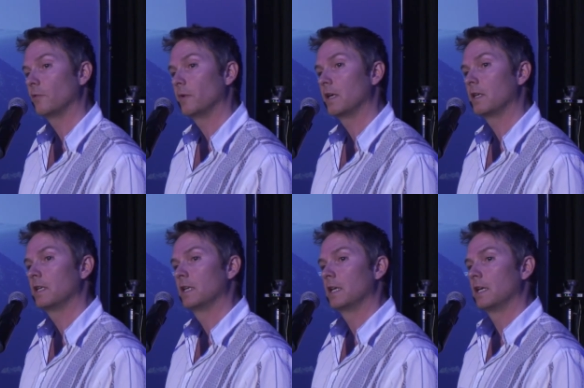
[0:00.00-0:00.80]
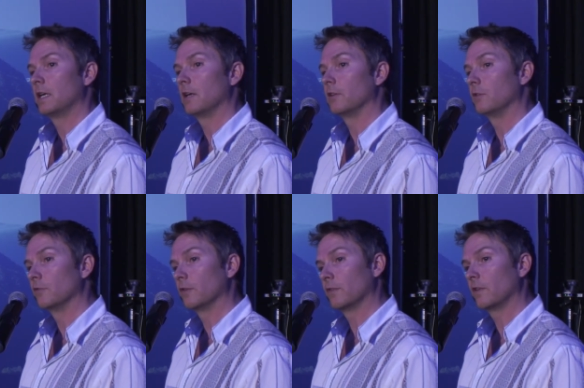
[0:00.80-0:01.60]
IFREMER, uh, the
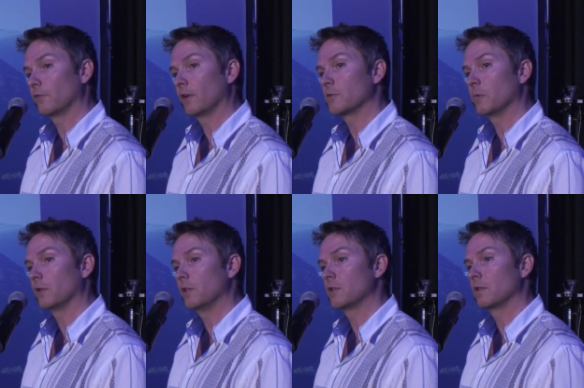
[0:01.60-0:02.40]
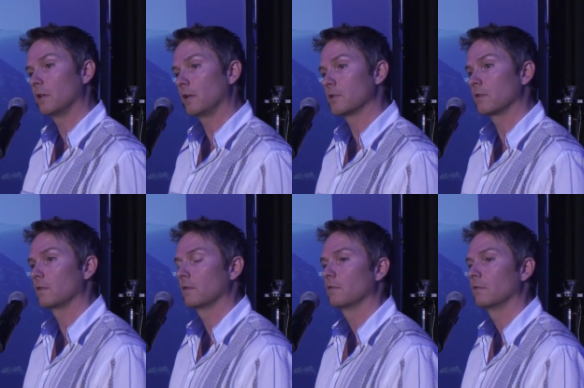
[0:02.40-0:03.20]
University of French Polynesia, the
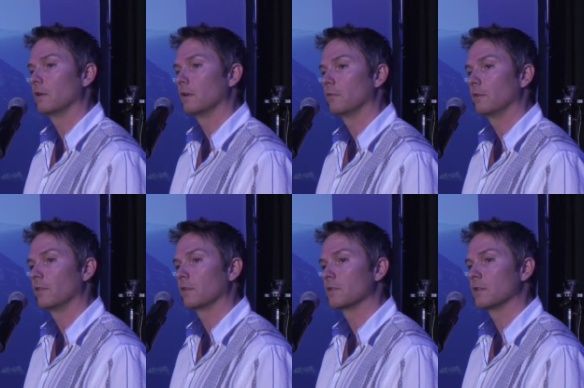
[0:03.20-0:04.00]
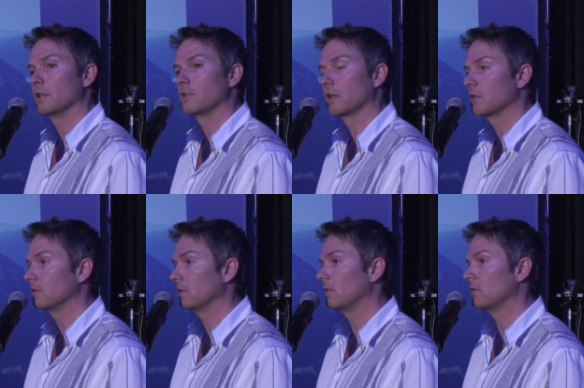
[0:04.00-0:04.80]
largest uh, research and educational